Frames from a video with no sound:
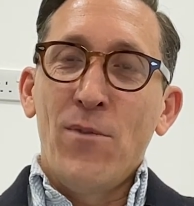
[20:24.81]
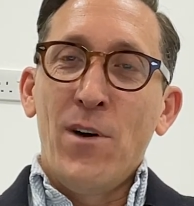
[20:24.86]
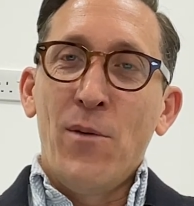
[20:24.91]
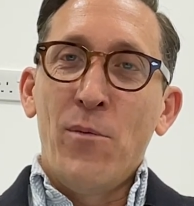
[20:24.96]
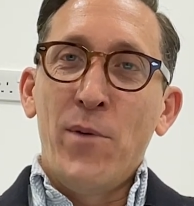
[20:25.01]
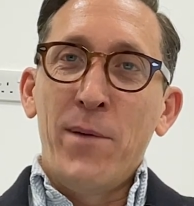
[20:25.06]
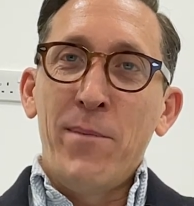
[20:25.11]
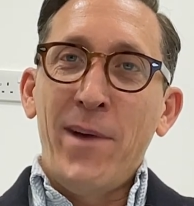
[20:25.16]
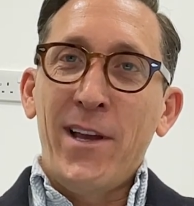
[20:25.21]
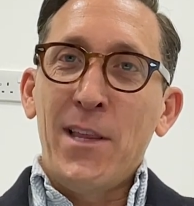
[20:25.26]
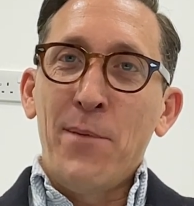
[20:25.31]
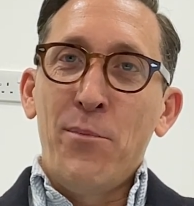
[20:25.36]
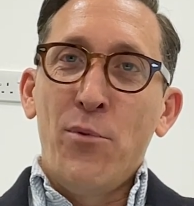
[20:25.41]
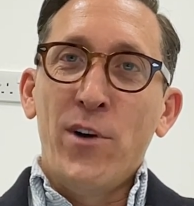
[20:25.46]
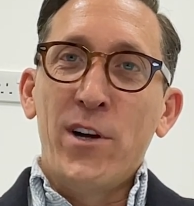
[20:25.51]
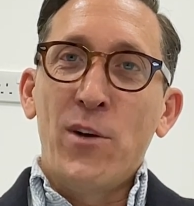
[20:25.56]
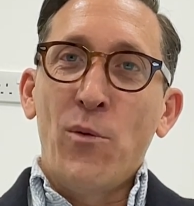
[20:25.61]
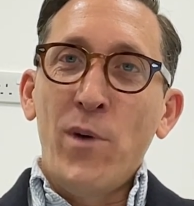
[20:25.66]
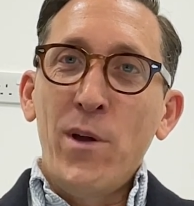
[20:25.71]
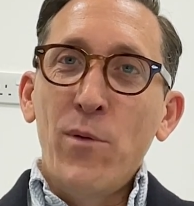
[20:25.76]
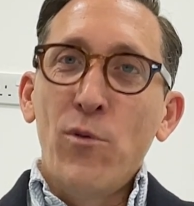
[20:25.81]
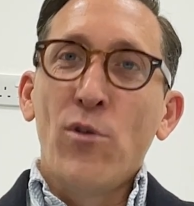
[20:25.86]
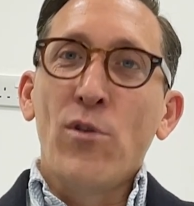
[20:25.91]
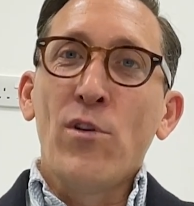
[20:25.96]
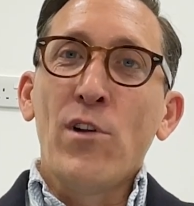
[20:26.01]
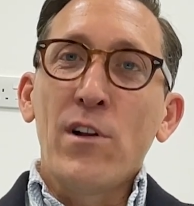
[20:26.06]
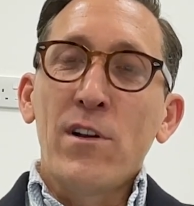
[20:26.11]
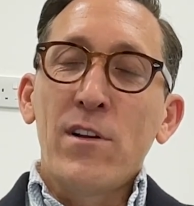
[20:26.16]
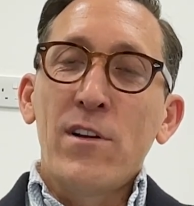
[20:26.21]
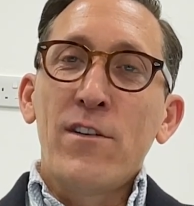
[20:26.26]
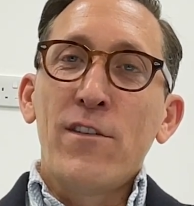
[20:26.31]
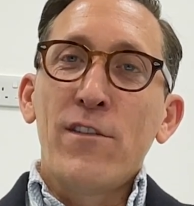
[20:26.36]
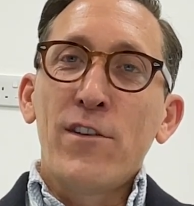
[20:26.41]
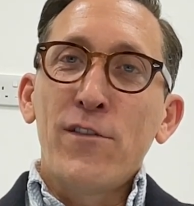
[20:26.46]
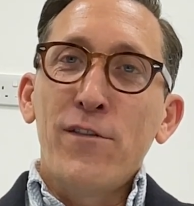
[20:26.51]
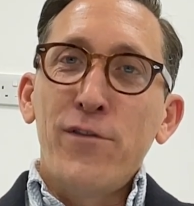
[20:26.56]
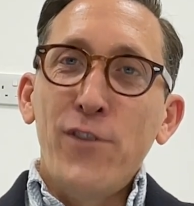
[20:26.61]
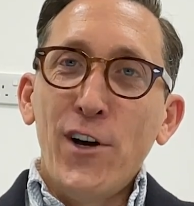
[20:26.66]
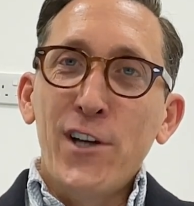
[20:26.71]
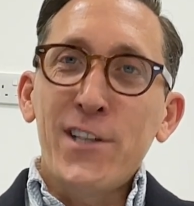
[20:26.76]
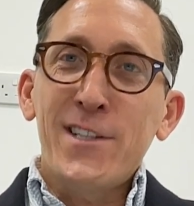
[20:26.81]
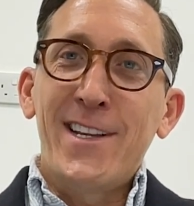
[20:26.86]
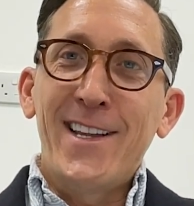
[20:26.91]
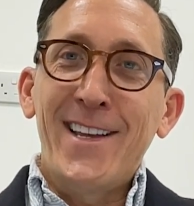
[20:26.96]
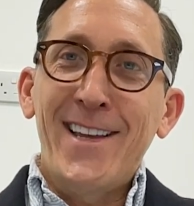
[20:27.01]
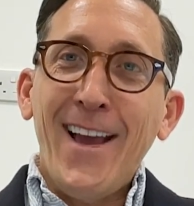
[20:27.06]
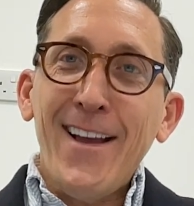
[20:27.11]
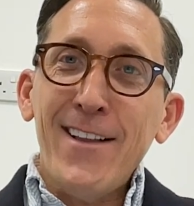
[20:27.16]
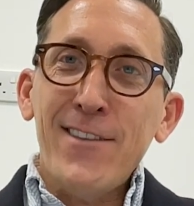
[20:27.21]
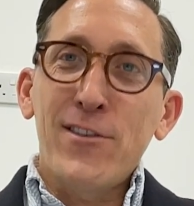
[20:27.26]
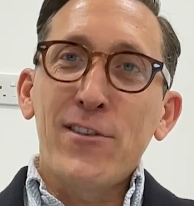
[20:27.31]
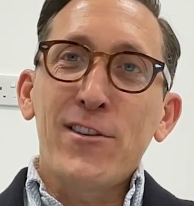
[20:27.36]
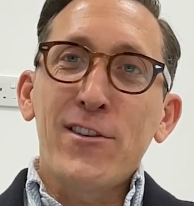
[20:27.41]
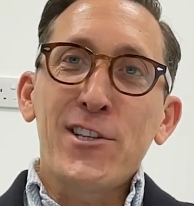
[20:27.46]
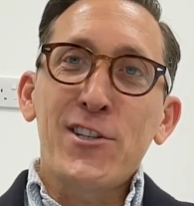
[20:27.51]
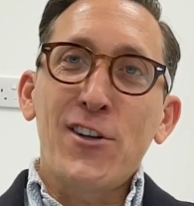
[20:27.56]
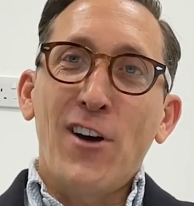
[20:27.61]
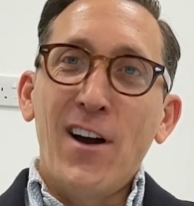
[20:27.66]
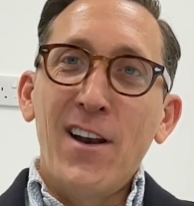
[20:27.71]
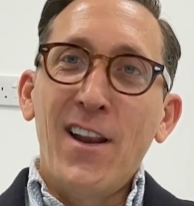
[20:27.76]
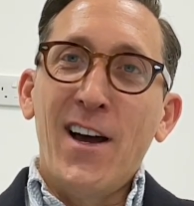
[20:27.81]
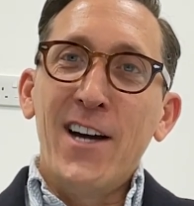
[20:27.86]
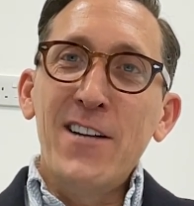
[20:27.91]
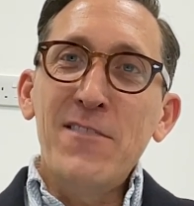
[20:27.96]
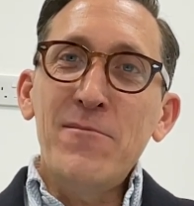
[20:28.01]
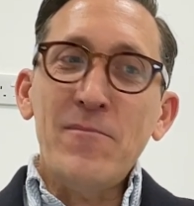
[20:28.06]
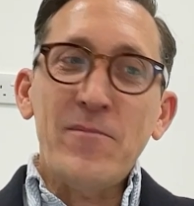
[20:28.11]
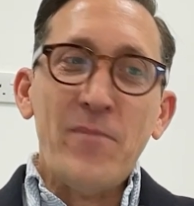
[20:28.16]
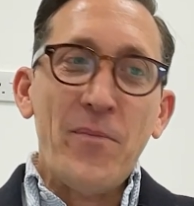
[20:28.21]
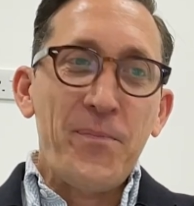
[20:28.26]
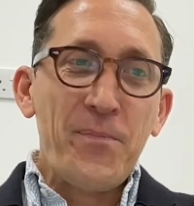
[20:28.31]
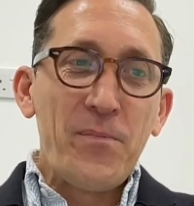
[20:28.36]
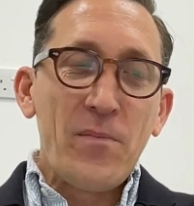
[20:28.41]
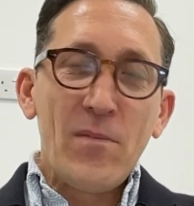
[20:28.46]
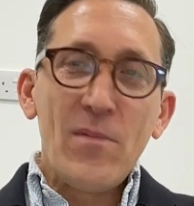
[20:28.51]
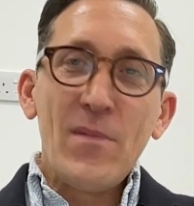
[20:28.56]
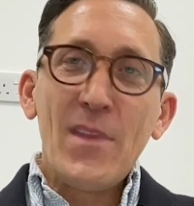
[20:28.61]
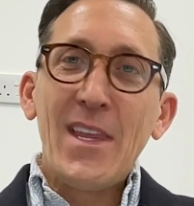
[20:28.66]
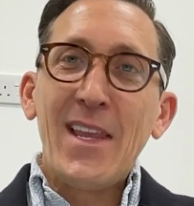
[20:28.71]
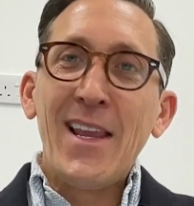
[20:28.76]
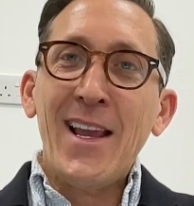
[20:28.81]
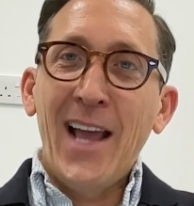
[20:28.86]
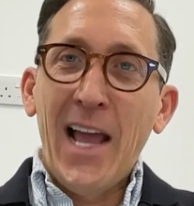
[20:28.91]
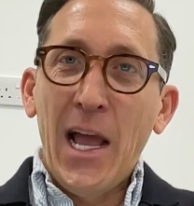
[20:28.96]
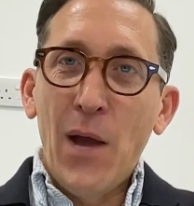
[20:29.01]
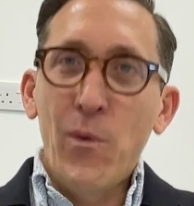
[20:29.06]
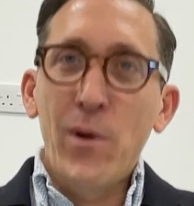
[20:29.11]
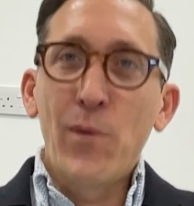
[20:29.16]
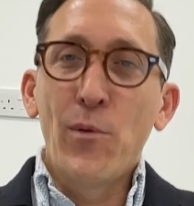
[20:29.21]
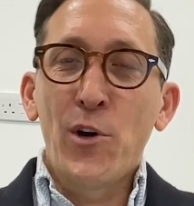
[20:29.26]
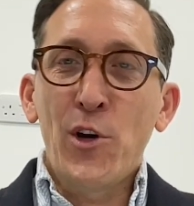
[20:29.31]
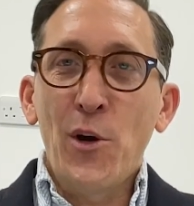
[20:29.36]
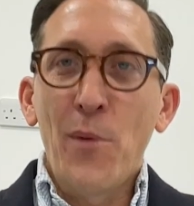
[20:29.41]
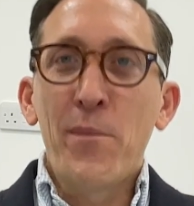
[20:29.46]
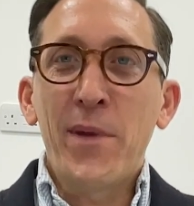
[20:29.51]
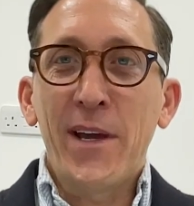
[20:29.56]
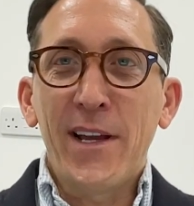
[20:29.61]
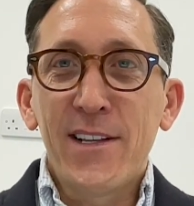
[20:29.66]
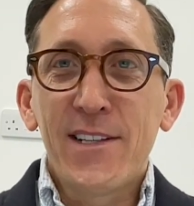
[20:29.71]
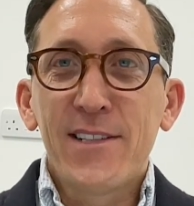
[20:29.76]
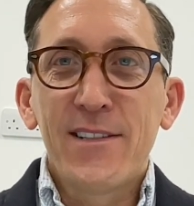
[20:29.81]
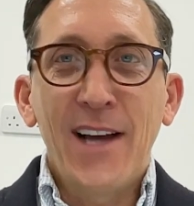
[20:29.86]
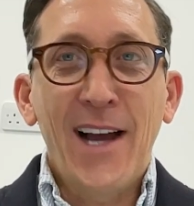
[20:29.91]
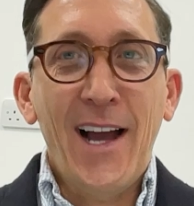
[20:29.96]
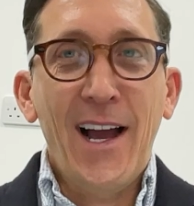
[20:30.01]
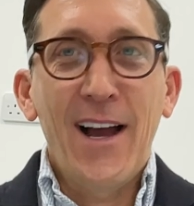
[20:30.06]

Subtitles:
And we made the point, we will firstly get to the start line and we will compete.